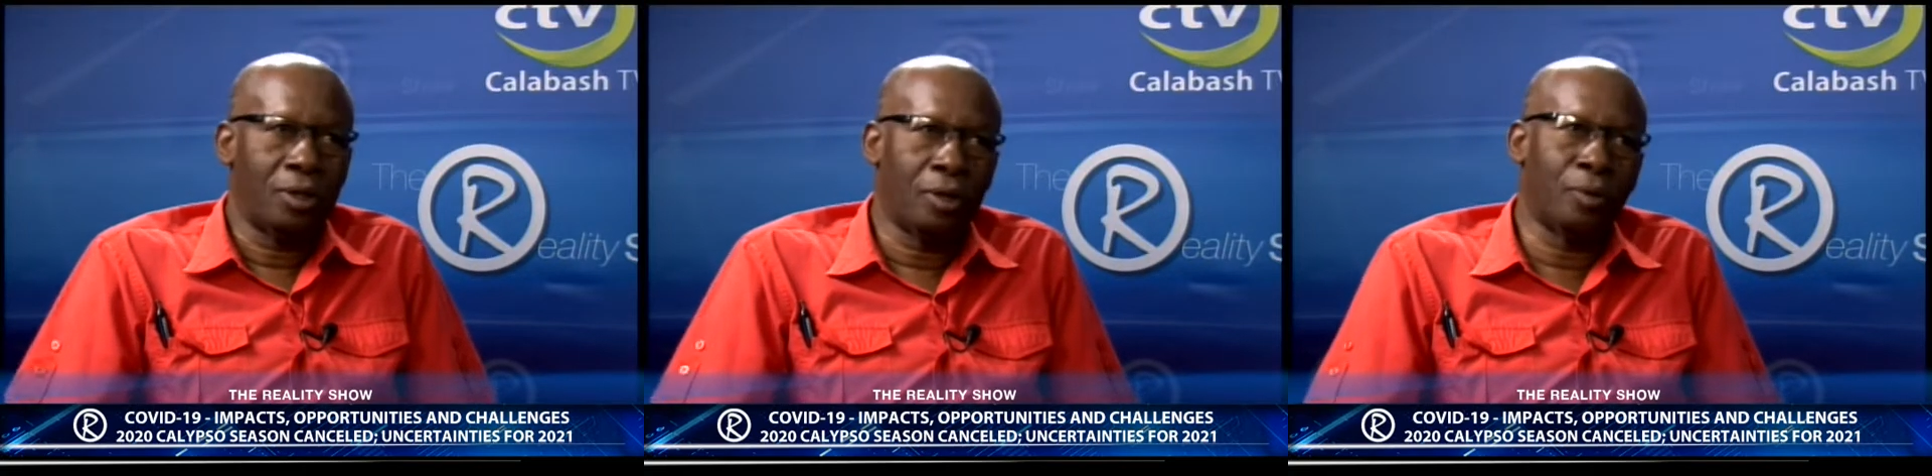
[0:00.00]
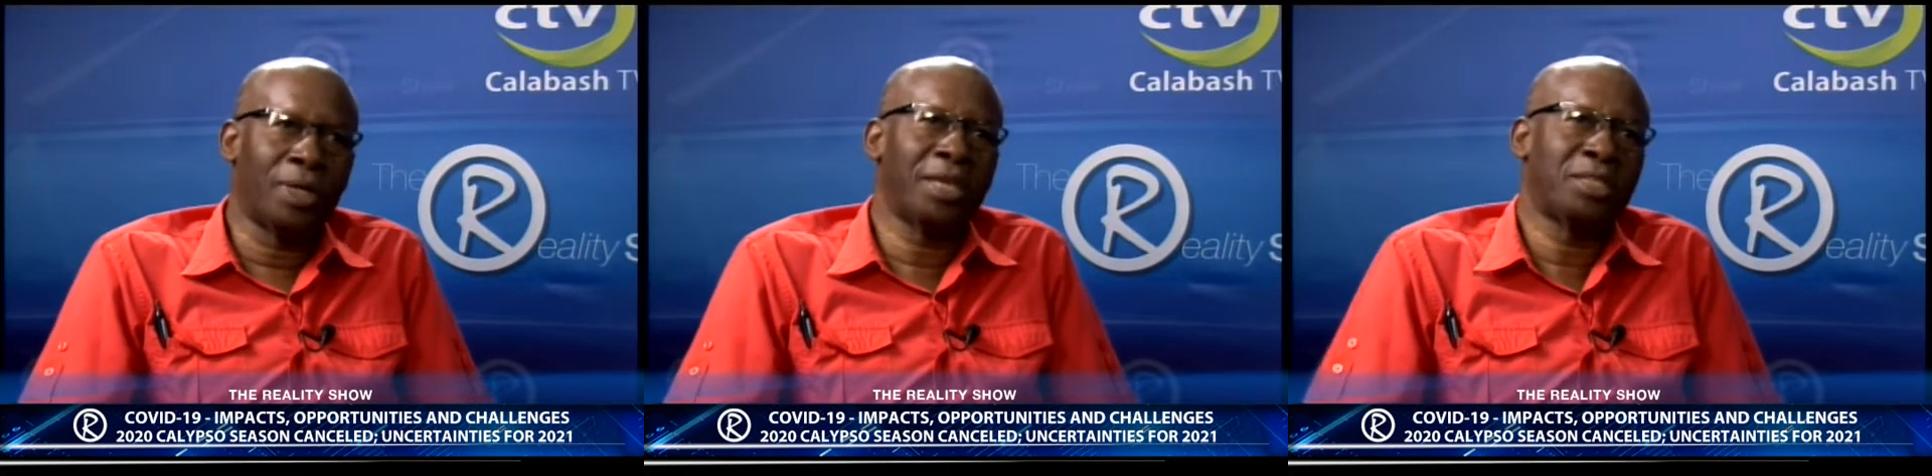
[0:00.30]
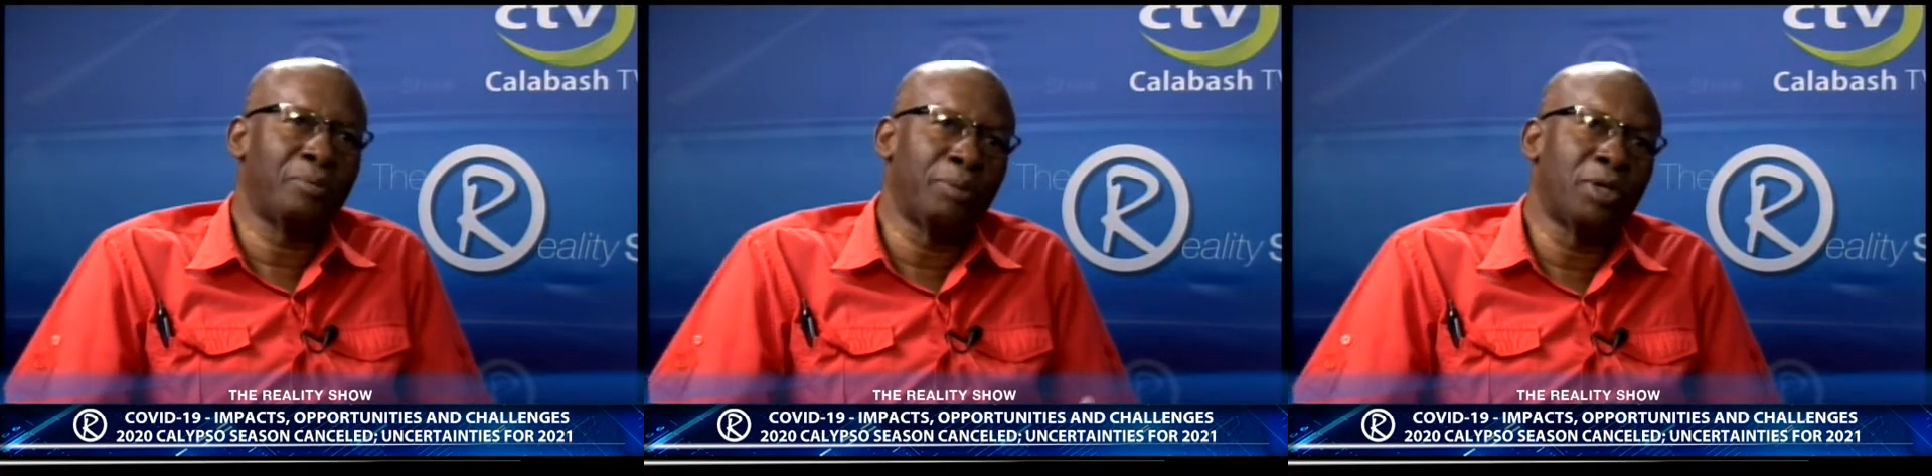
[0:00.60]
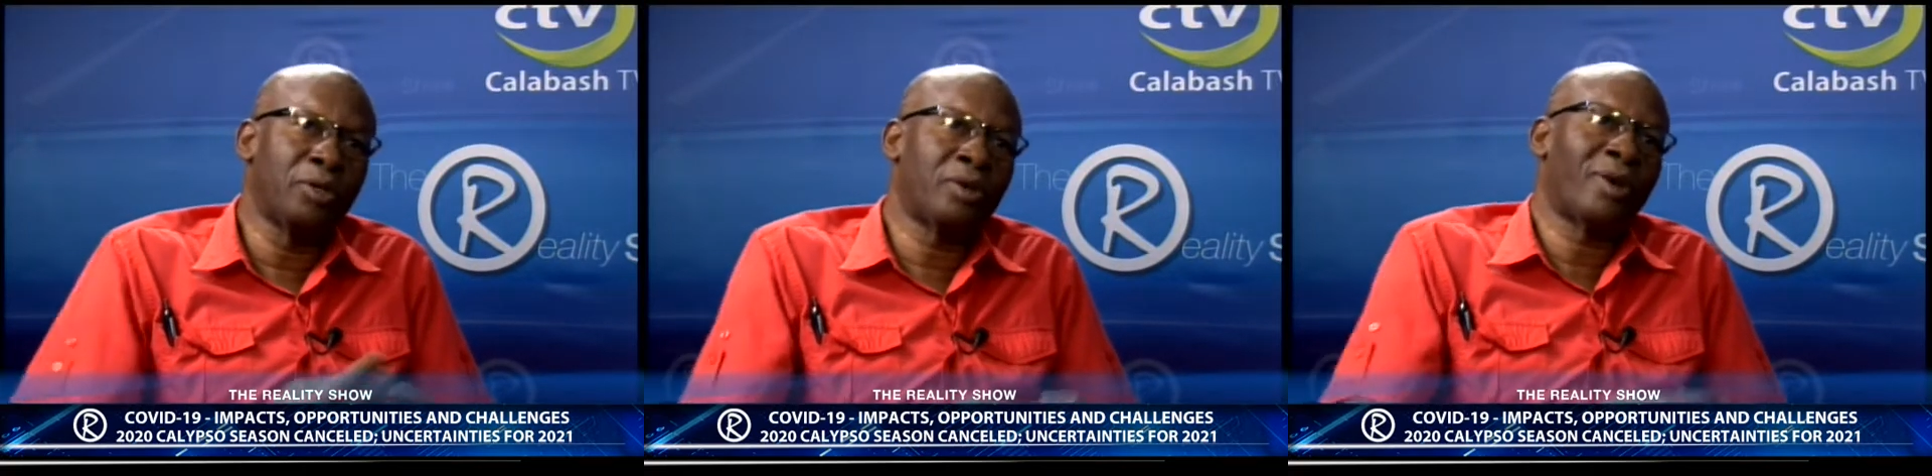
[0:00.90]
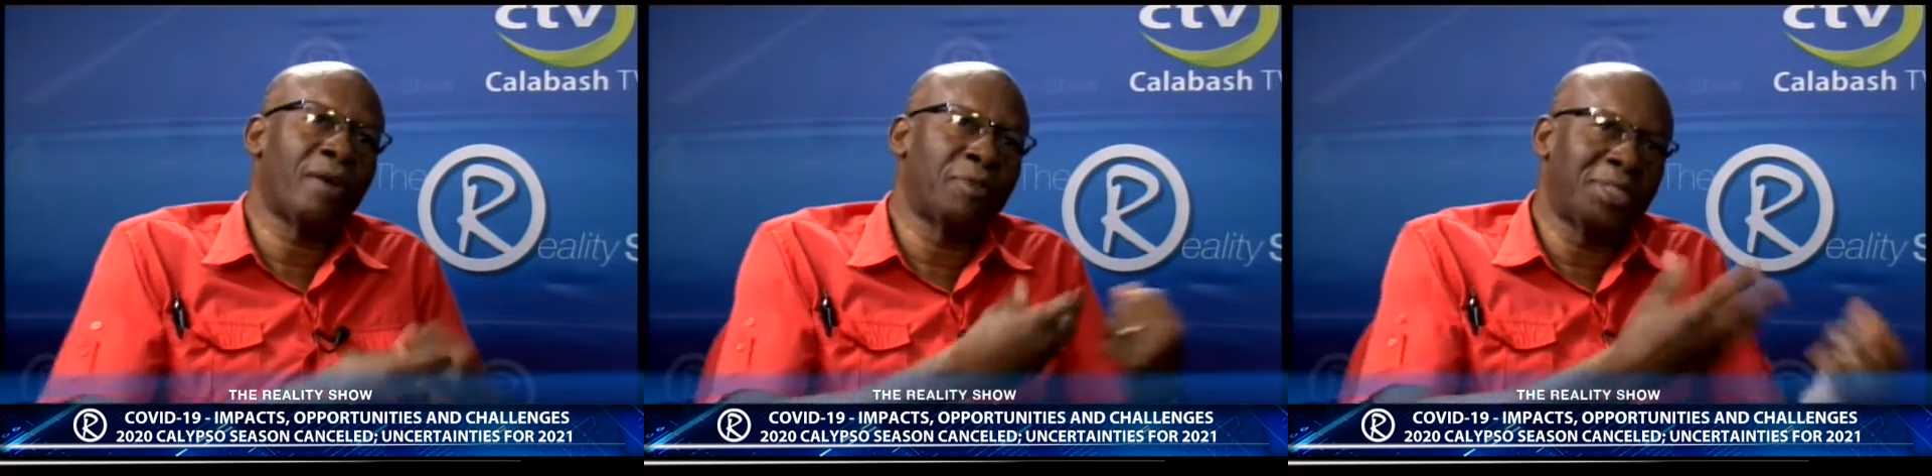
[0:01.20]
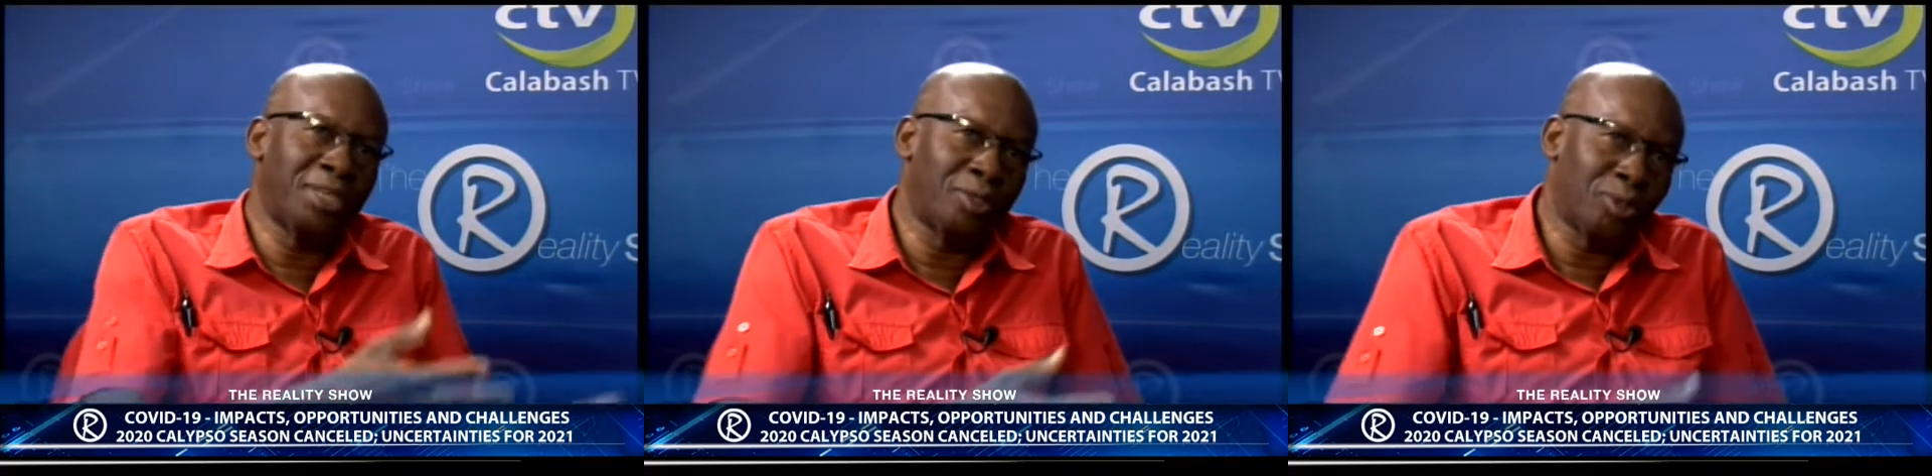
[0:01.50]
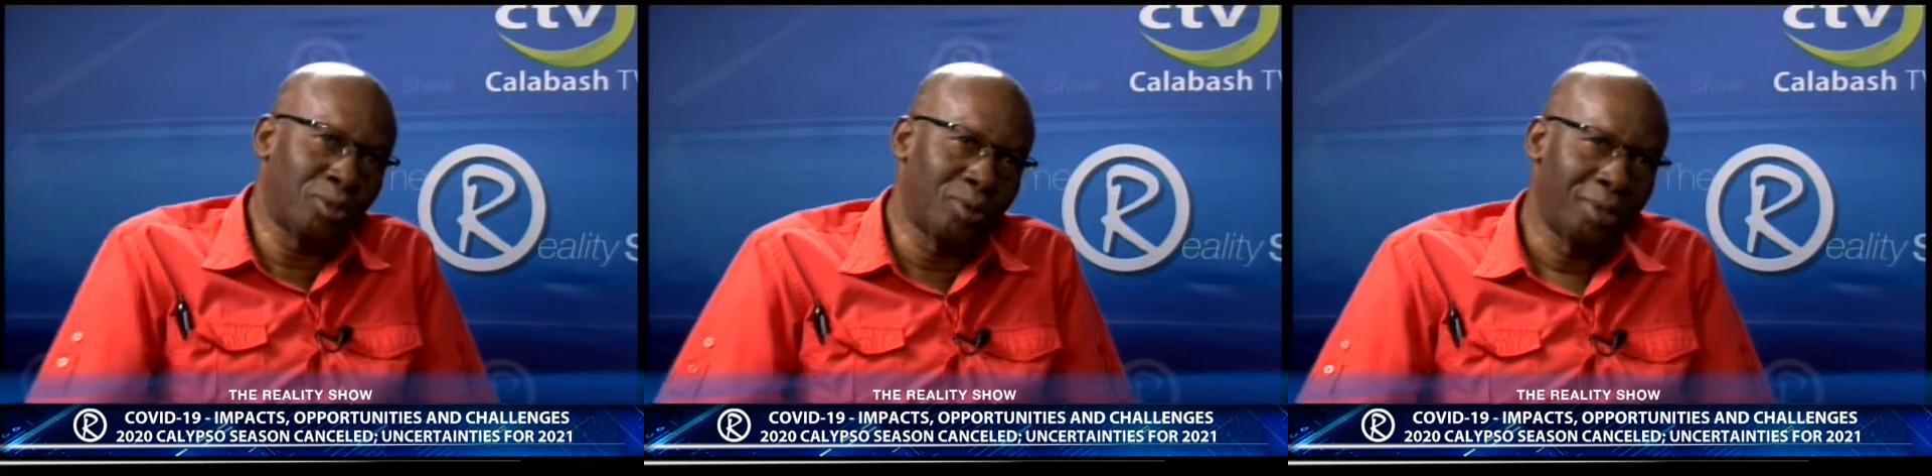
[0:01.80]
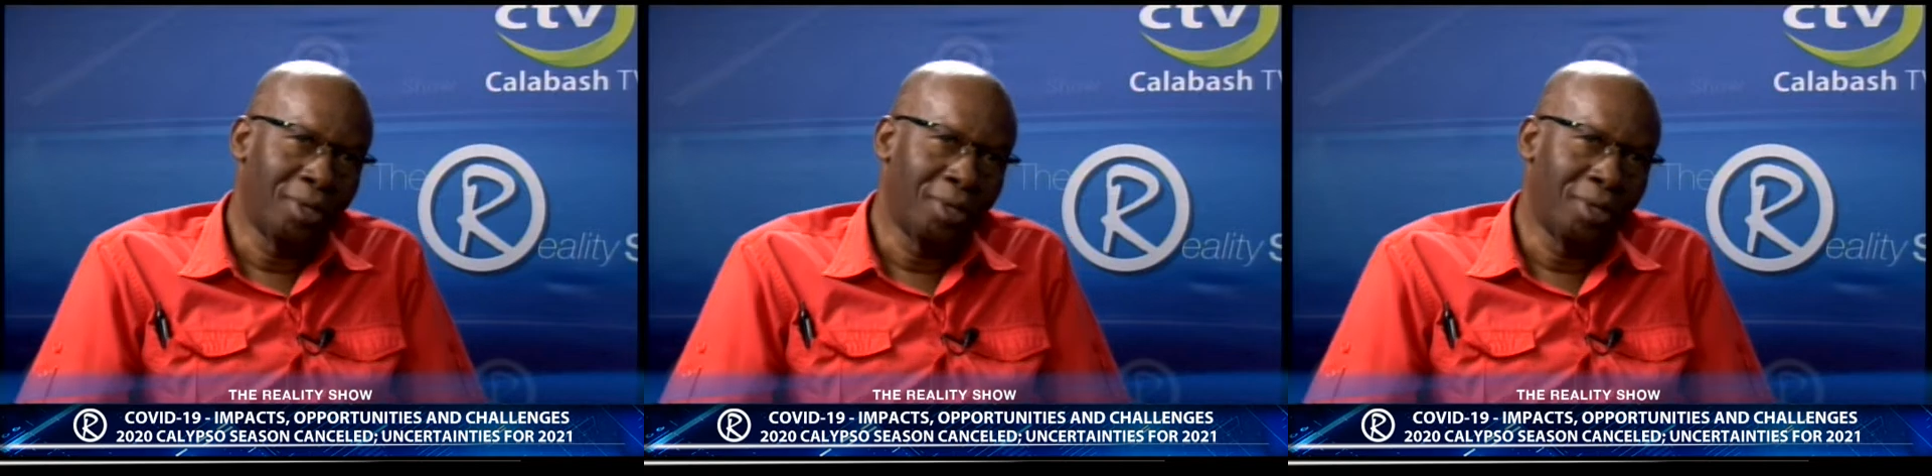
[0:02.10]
or what I say, people did not gravitate to,